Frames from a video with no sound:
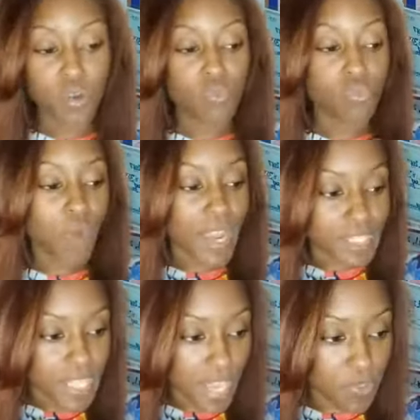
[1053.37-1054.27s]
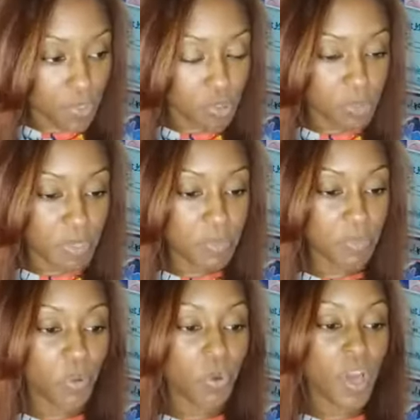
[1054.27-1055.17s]
Write down those
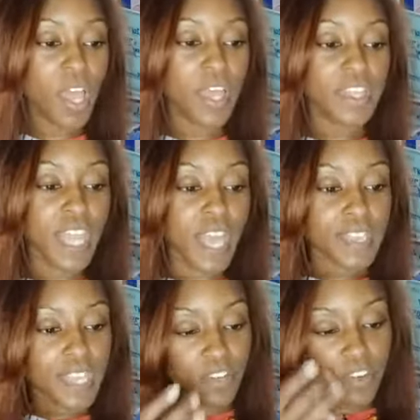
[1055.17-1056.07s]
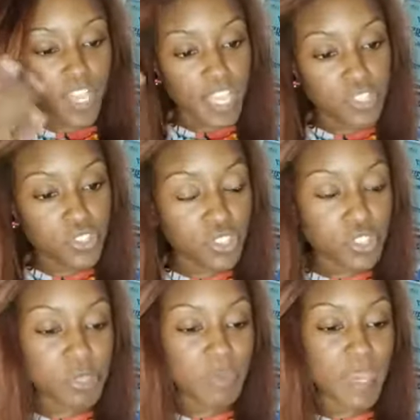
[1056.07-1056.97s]
people that, that are in your
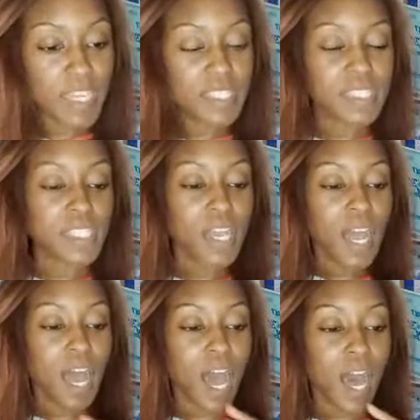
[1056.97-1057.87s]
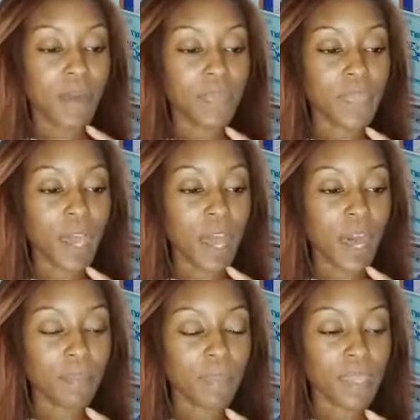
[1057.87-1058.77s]
space um,
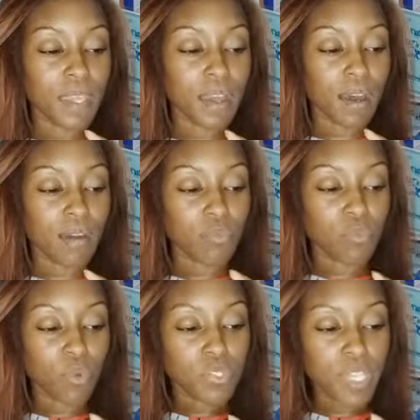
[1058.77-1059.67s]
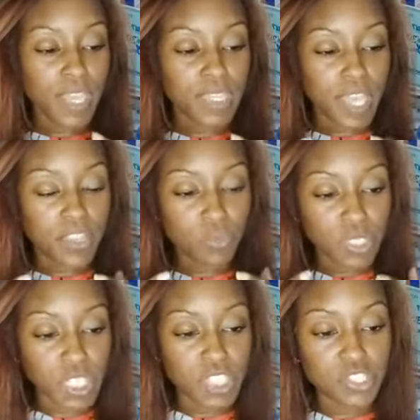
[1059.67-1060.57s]
um, uh, and, and the
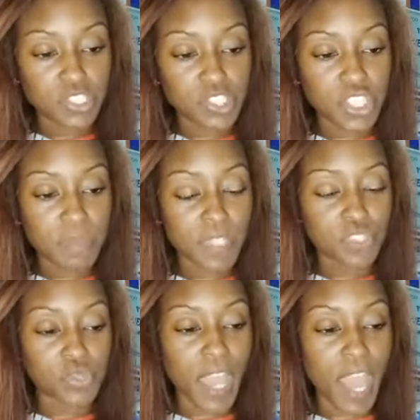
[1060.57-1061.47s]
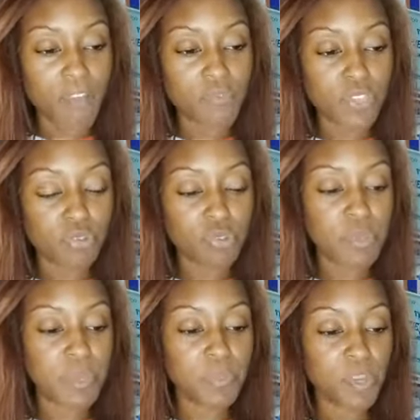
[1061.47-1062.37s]
relationship that you have with those
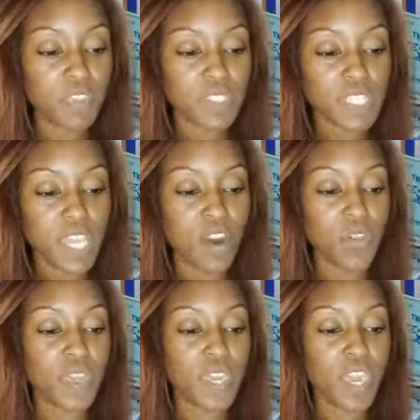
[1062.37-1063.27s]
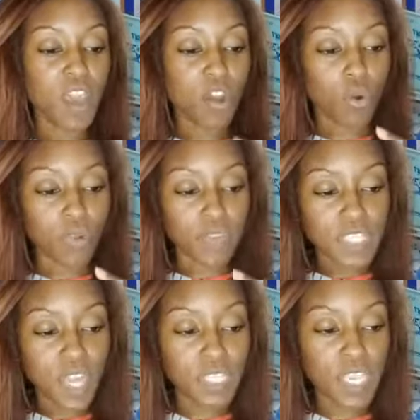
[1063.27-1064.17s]
people, if it's healthy or if
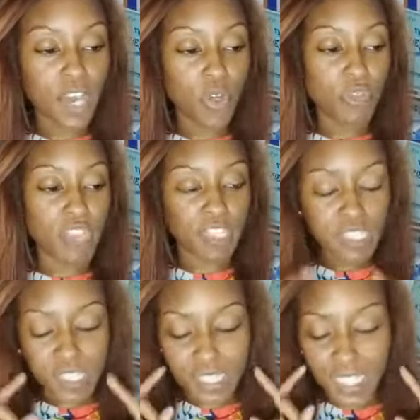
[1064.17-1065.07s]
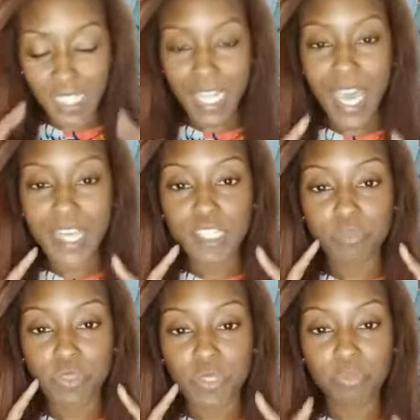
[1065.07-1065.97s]
it's unhealthy. And this is the last
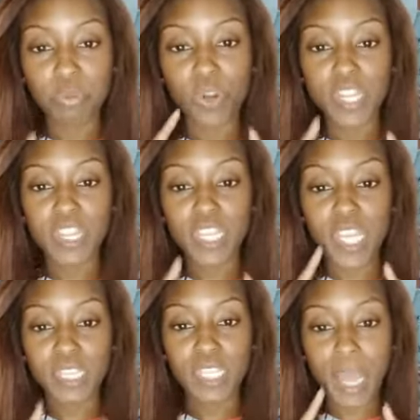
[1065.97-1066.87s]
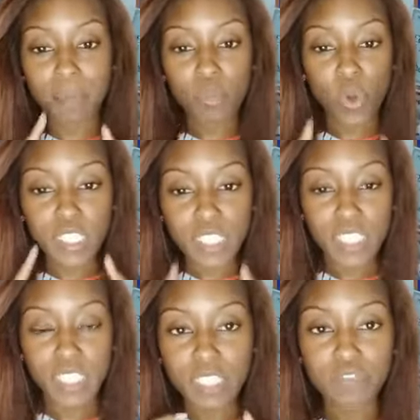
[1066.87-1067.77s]
most important thing that I'm going to
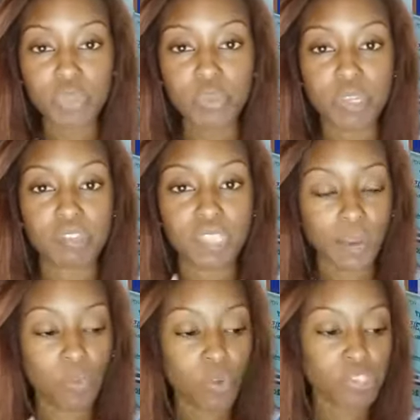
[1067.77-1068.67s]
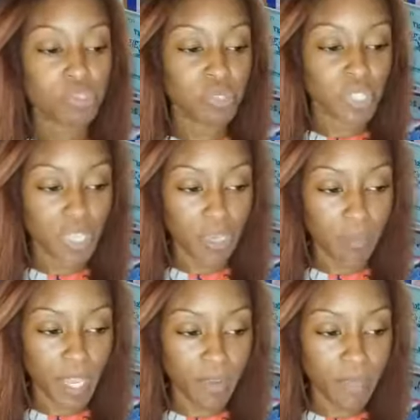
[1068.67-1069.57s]
leave you with that I want you to think
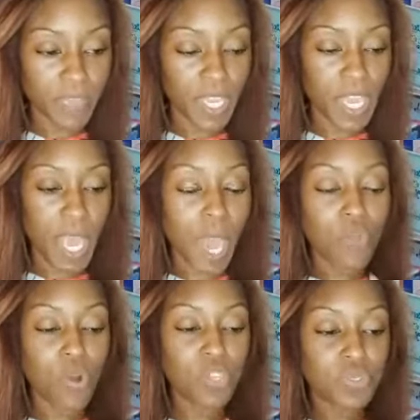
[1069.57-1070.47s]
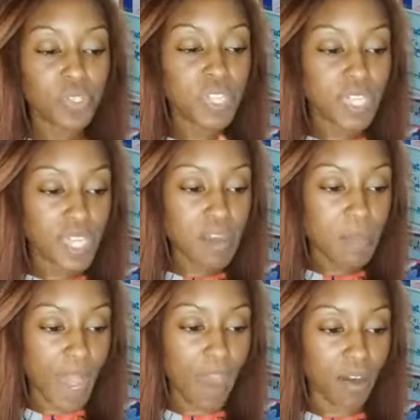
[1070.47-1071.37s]
about. I want you to think
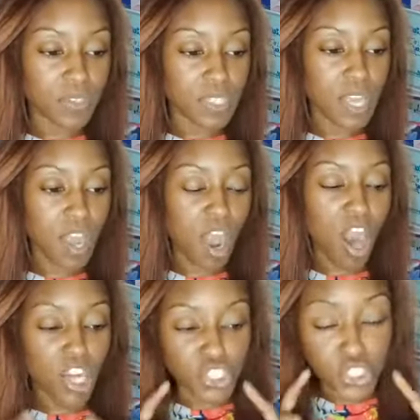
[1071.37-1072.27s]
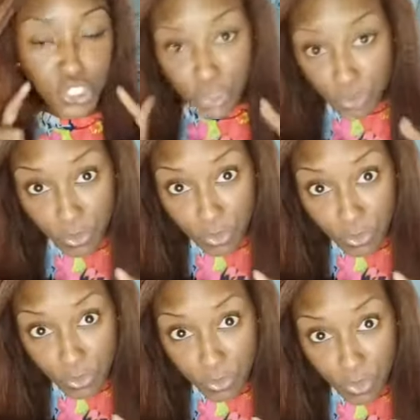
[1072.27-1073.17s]
about are you
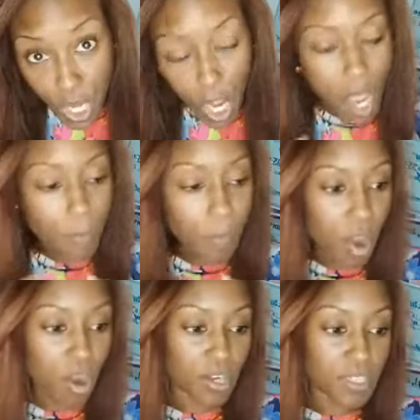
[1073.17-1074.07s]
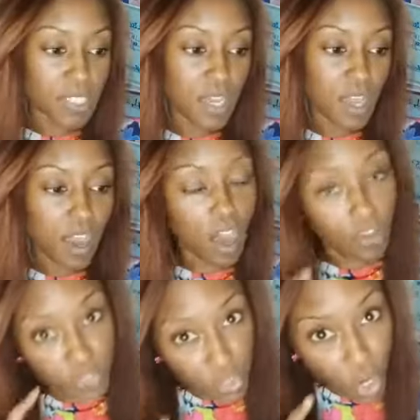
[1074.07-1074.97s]
a part
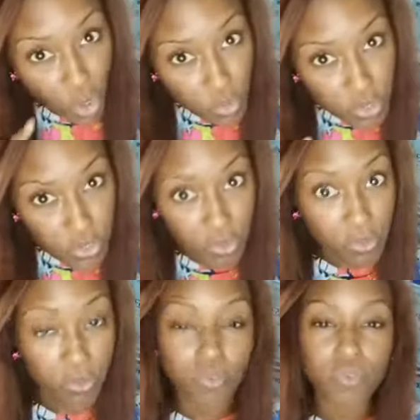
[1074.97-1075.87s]
of your own circle?